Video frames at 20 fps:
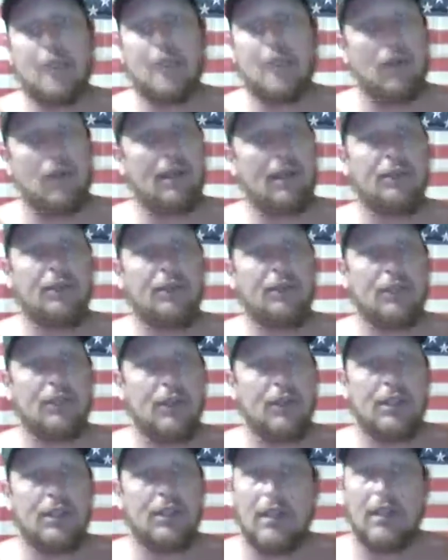That's all it is
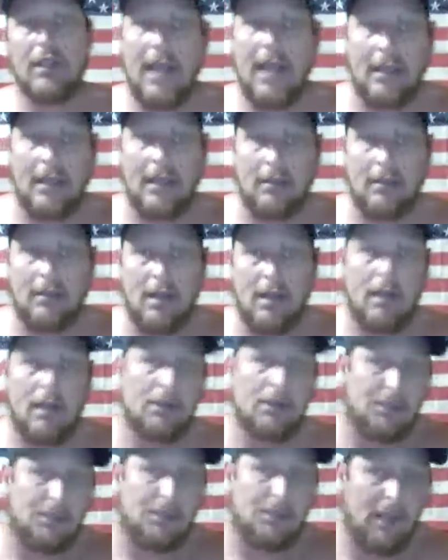to it. You like it or
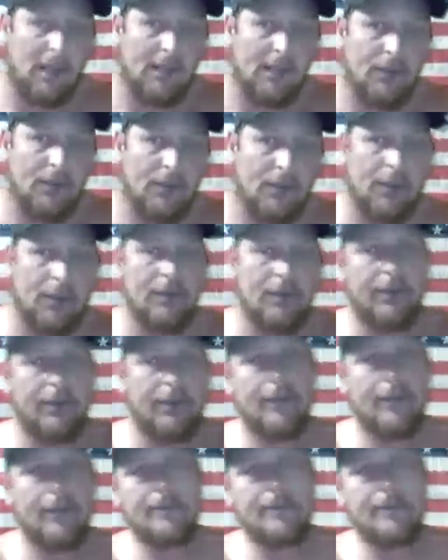not, it's the plain truth.